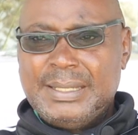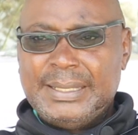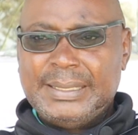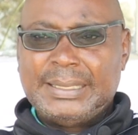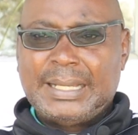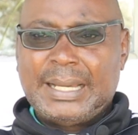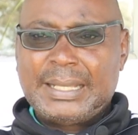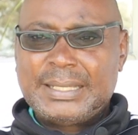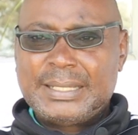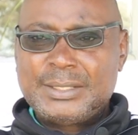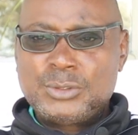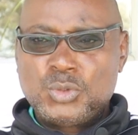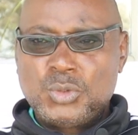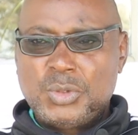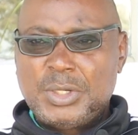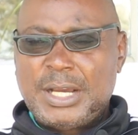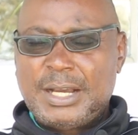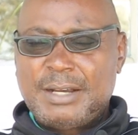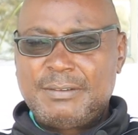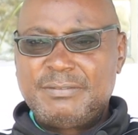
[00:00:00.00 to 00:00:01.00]
and others
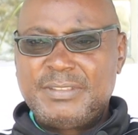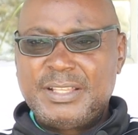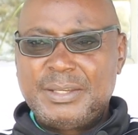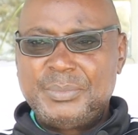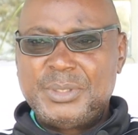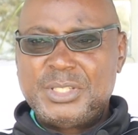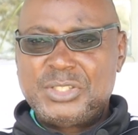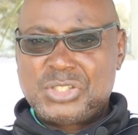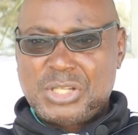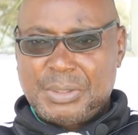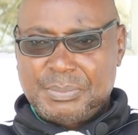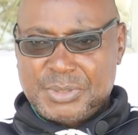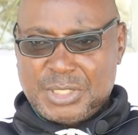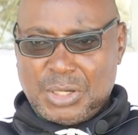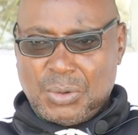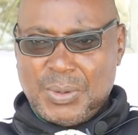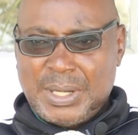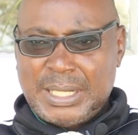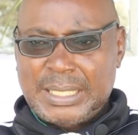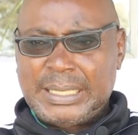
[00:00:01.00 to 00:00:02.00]
will have them in
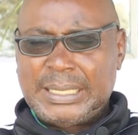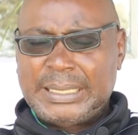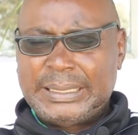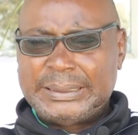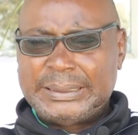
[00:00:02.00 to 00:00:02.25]
chapter 1.